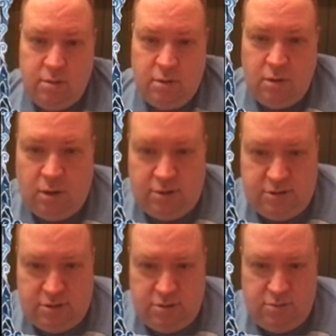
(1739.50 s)
Cost
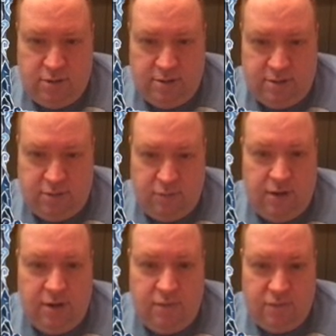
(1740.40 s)
2, has a 3
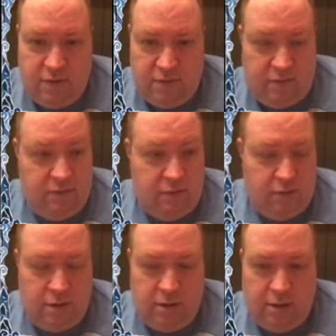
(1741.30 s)
defense. It's,
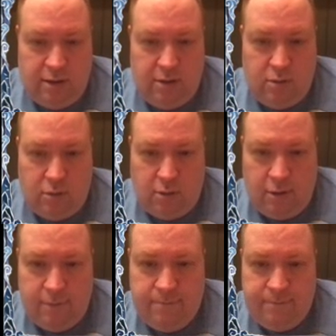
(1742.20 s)
again, an aura.